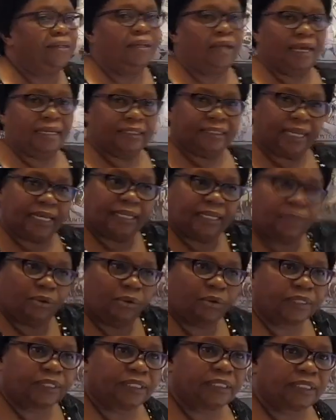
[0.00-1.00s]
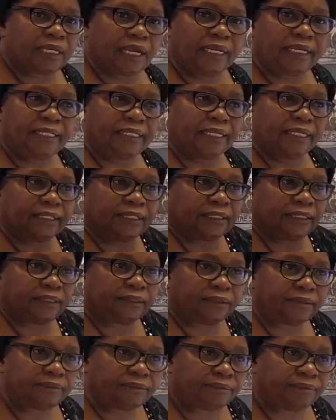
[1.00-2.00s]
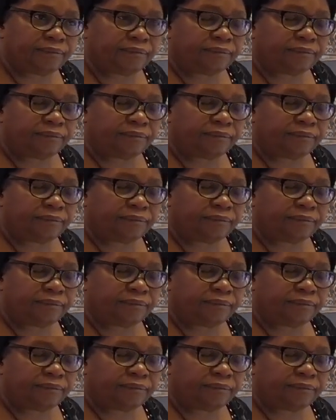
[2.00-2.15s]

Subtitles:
I said the horses are leaders. Yes.